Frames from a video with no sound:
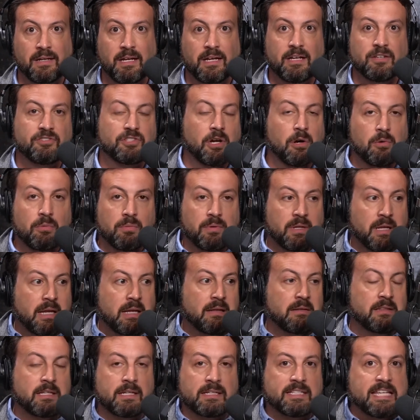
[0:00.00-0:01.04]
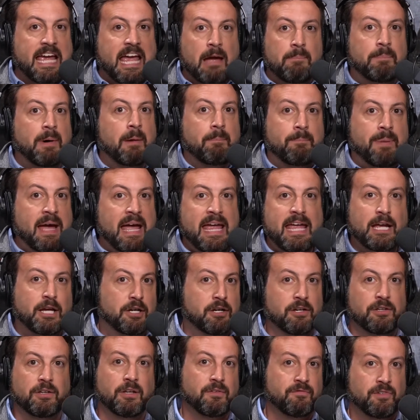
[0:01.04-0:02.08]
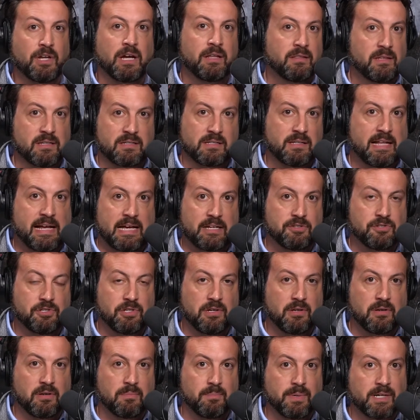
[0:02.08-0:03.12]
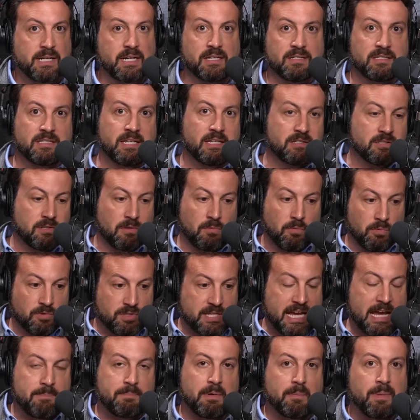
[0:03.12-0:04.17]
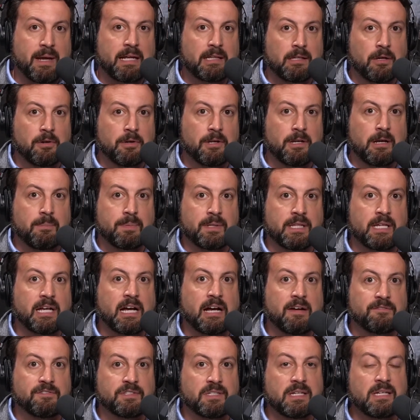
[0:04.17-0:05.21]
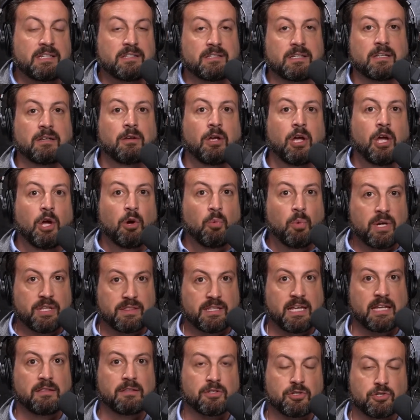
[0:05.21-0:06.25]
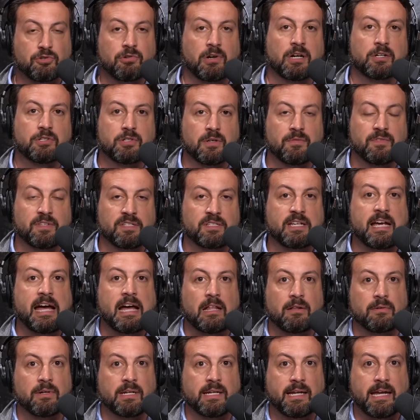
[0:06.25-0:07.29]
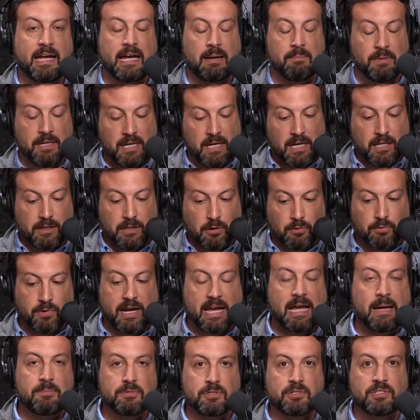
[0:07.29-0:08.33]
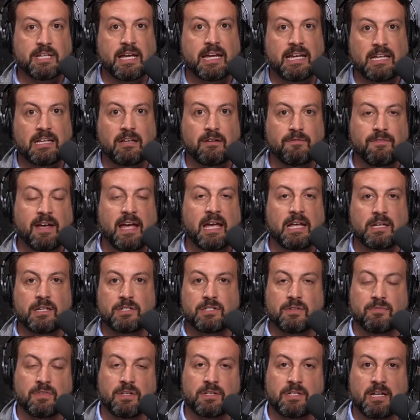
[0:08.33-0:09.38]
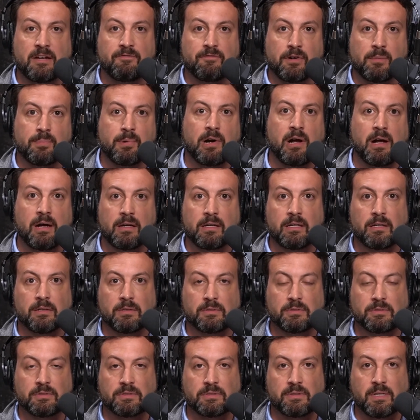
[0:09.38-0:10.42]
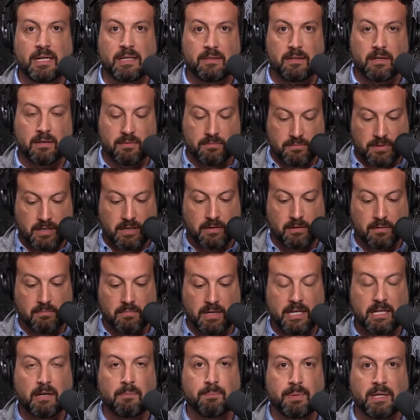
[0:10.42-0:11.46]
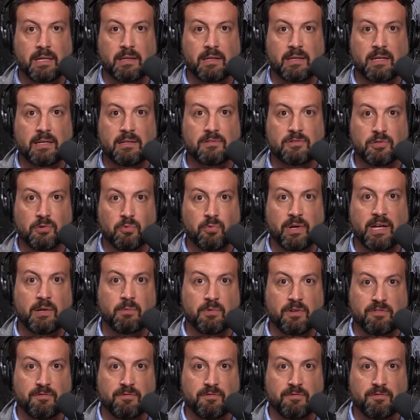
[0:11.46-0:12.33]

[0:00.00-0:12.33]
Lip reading: So and Tampa Bay couldn't have done this last year because Tampa Bay loaded up in the offseason within the structure of the salary cap. The Rams are taking advantage of the Denver Broncos and their inability to win with